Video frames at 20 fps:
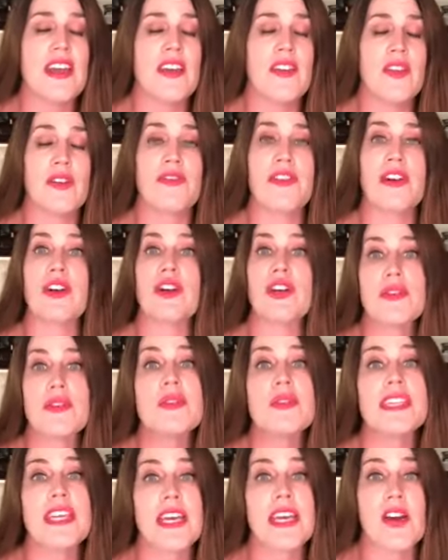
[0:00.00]
They're very
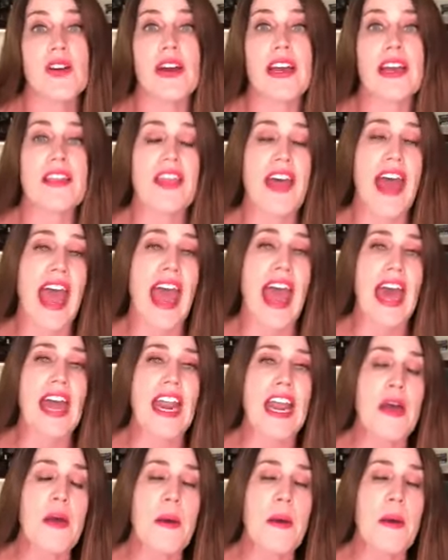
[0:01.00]
used to hearing that.